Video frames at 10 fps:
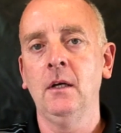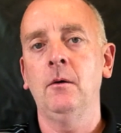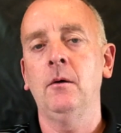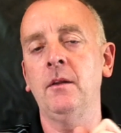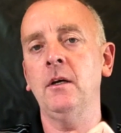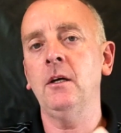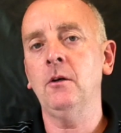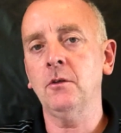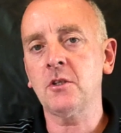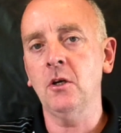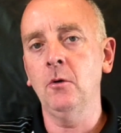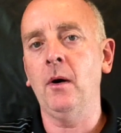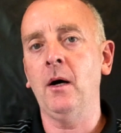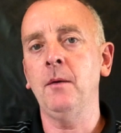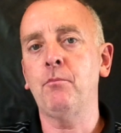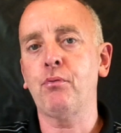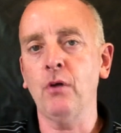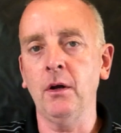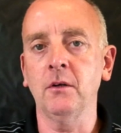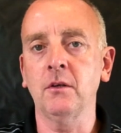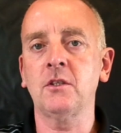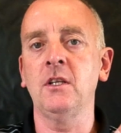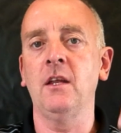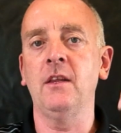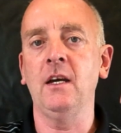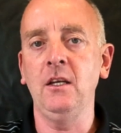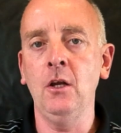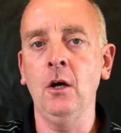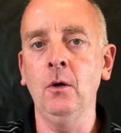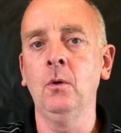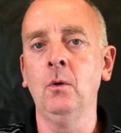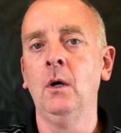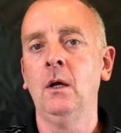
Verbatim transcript: And they also buy products that they know,